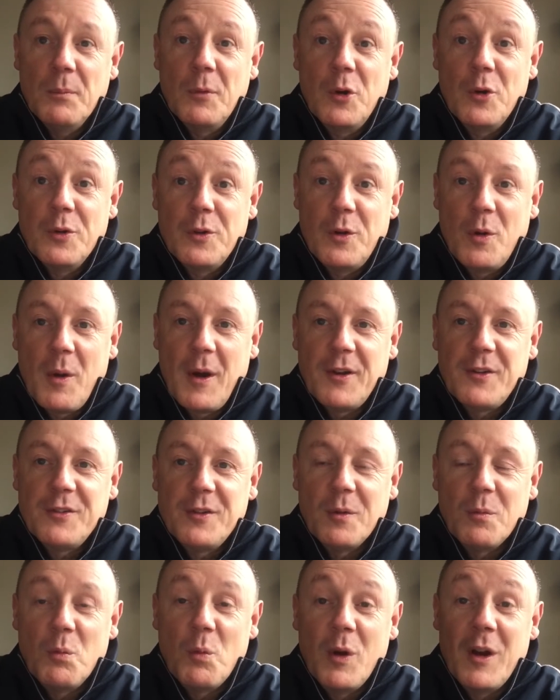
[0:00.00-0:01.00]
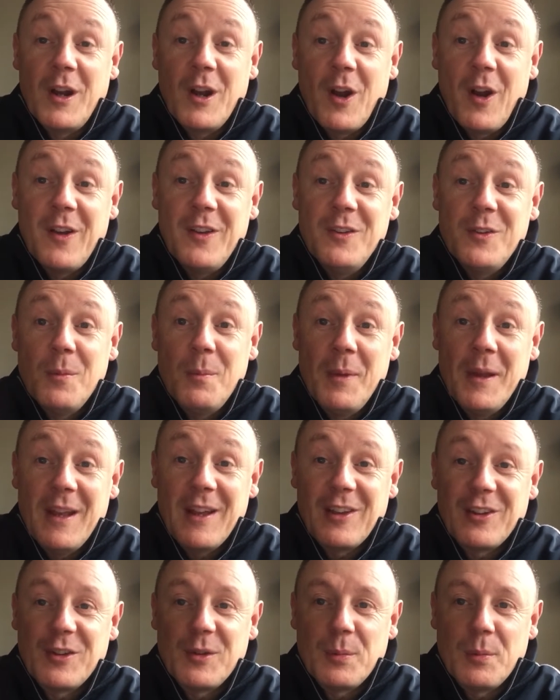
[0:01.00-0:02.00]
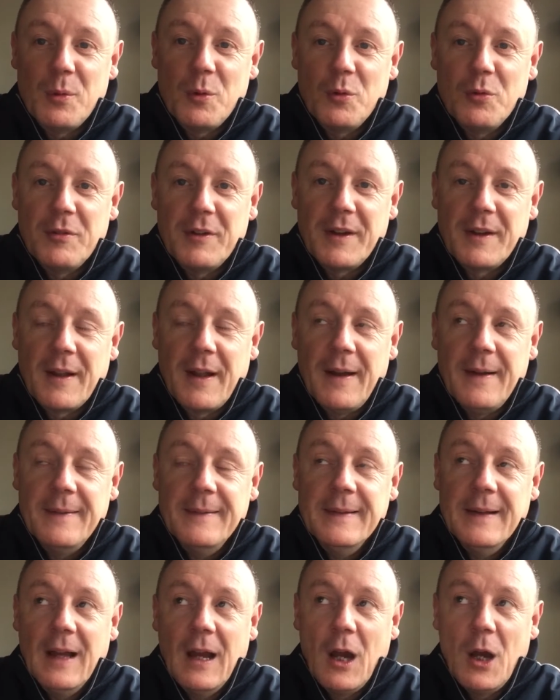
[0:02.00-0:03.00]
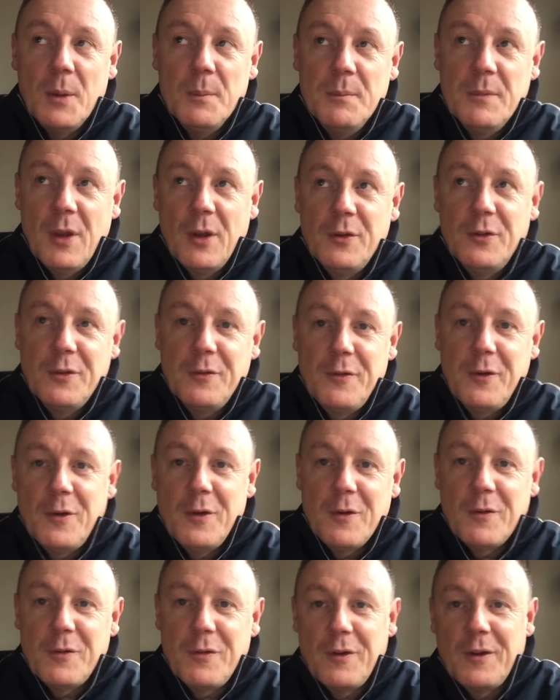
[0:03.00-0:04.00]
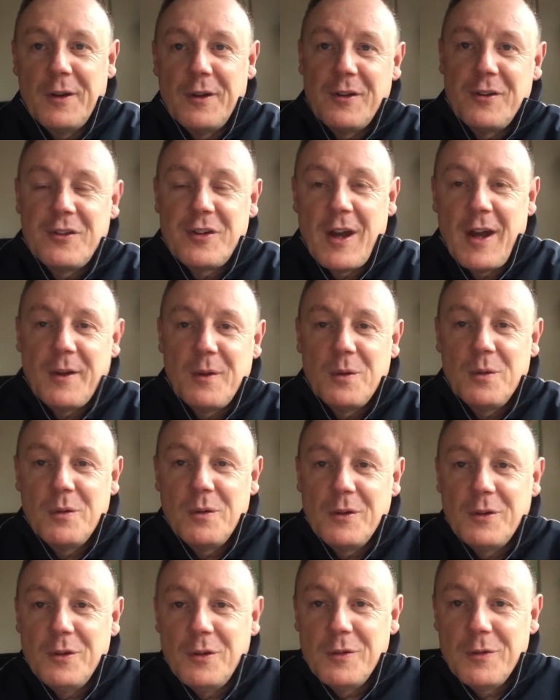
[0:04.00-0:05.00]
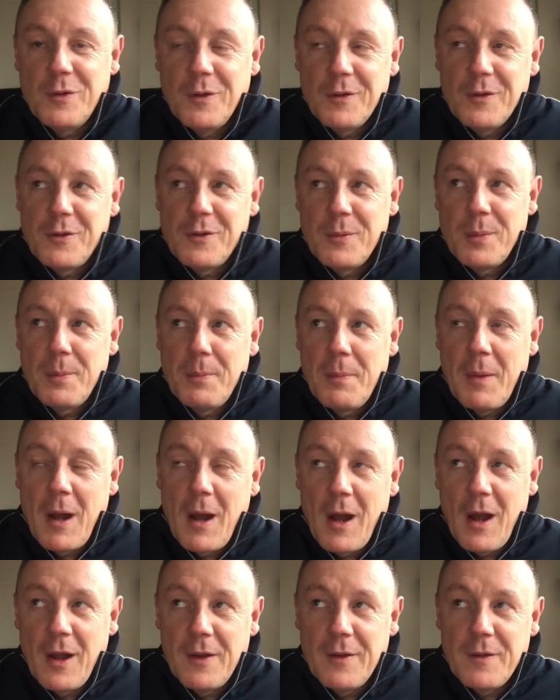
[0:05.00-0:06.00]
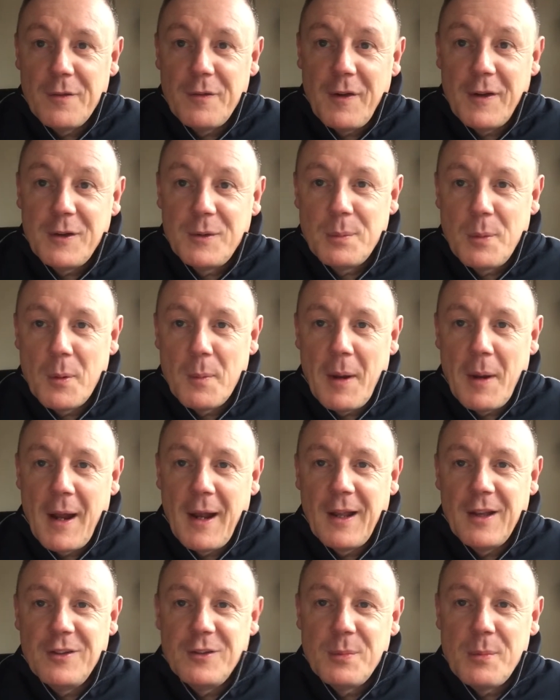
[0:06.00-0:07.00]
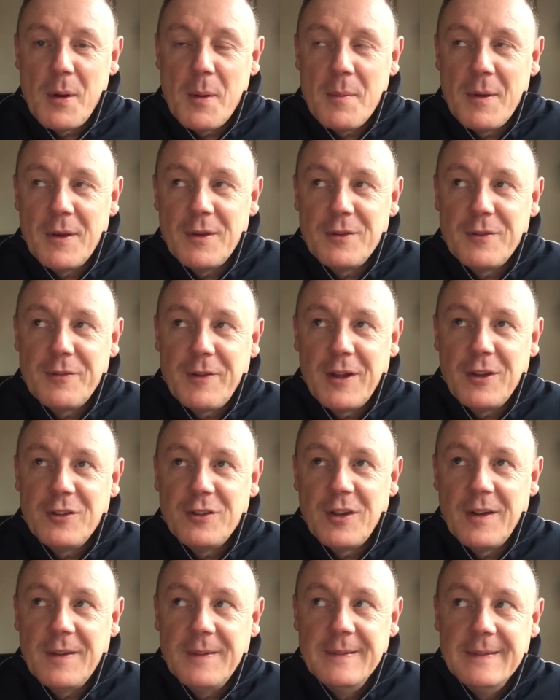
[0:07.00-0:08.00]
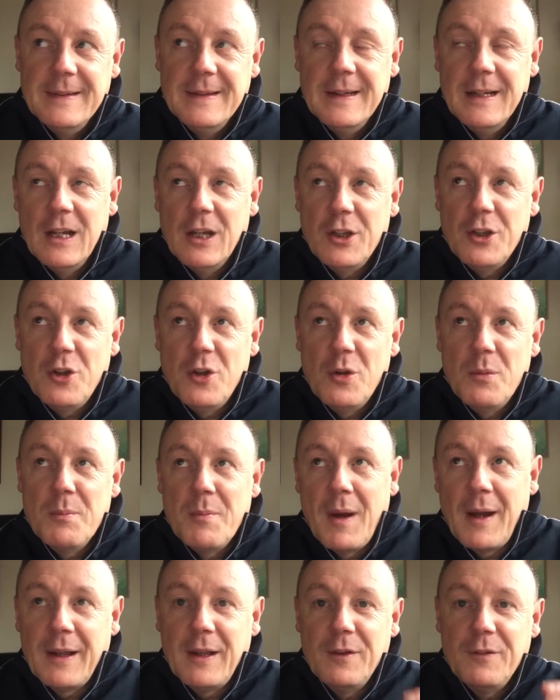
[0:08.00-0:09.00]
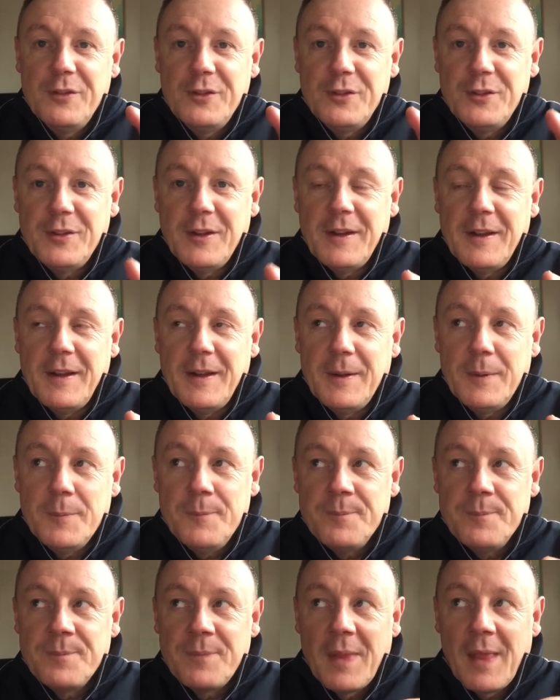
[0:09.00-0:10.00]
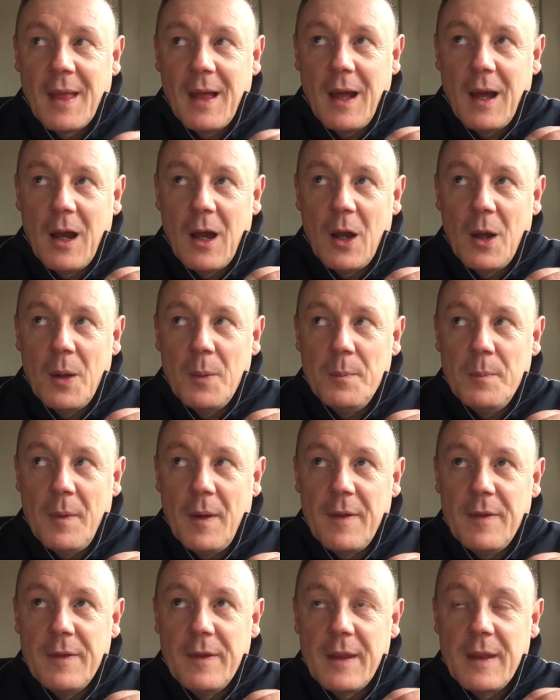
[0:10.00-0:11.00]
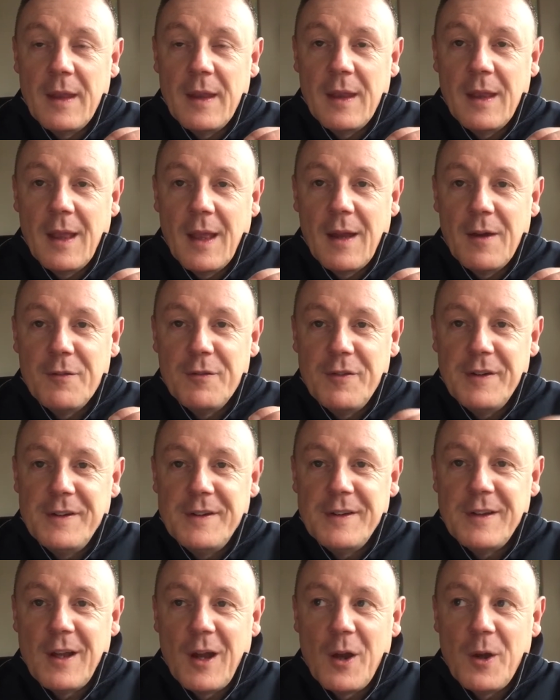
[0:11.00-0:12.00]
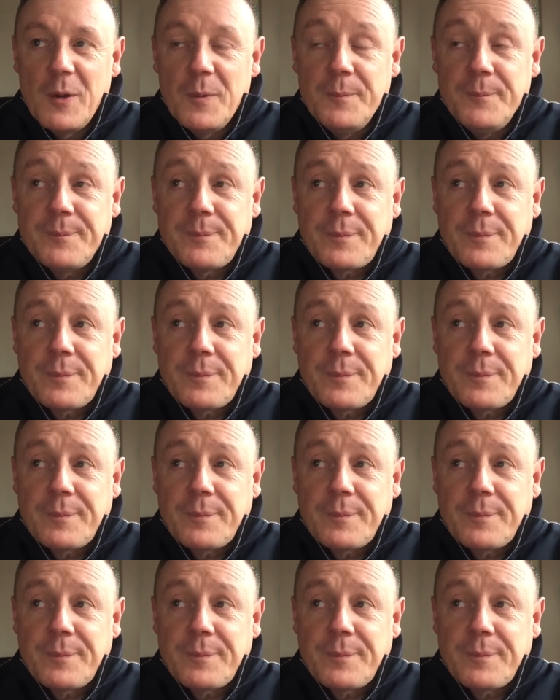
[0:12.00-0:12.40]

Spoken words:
Good question. We're going to be exploring that. Those of you that follow the channel and you follow the Facebook page, Spirit Meets Venture, you may have seen the video.